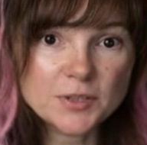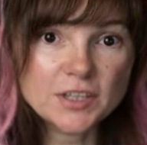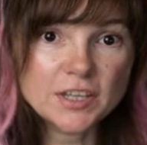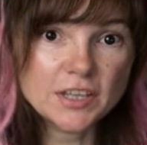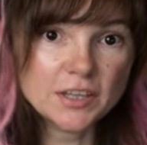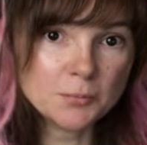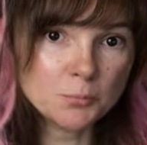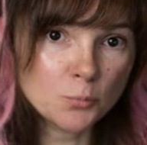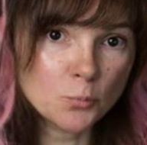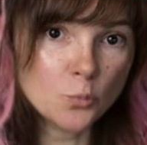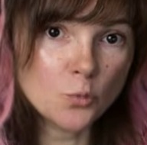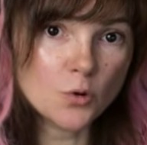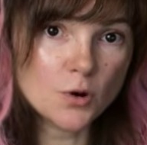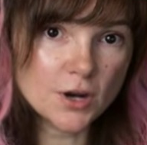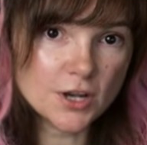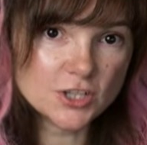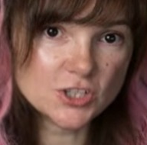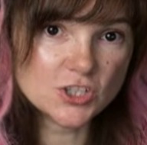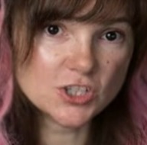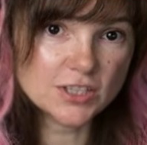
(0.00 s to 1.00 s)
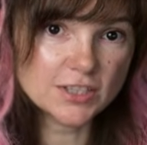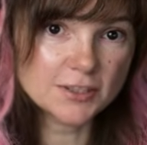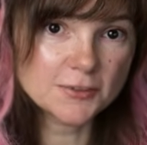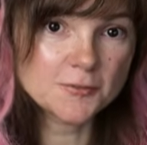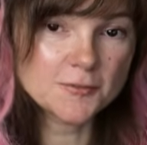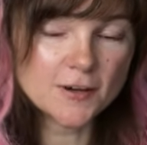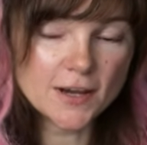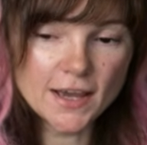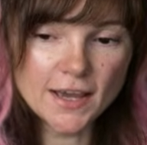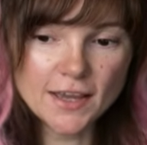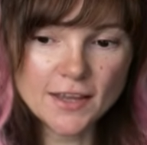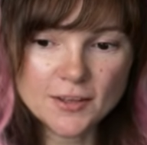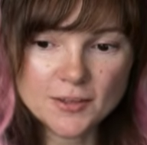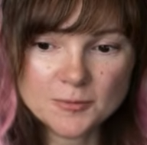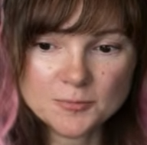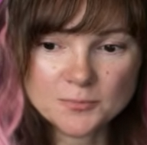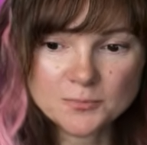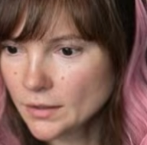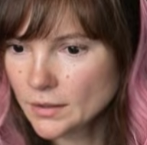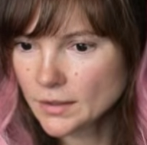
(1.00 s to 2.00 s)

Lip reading: keep watching the file.